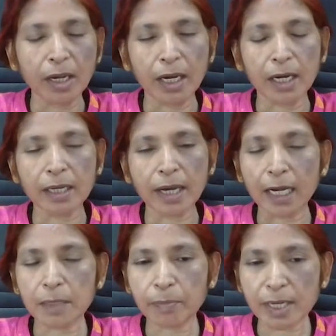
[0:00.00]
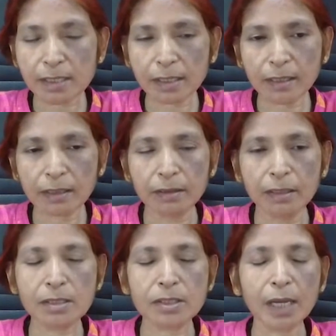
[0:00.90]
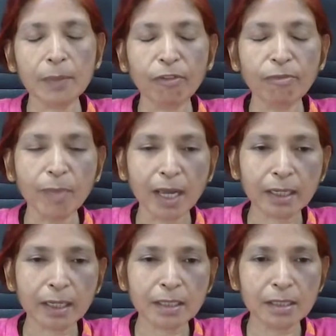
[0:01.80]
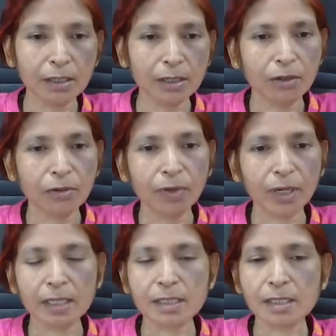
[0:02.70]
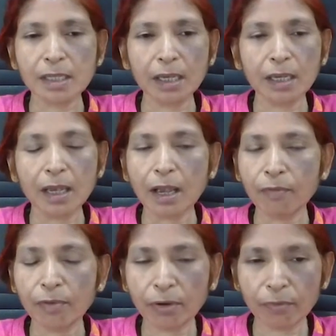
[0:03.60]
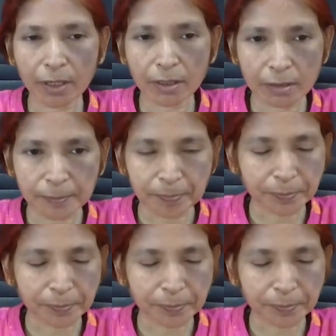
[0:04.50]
and at present this type of market we can see everywhere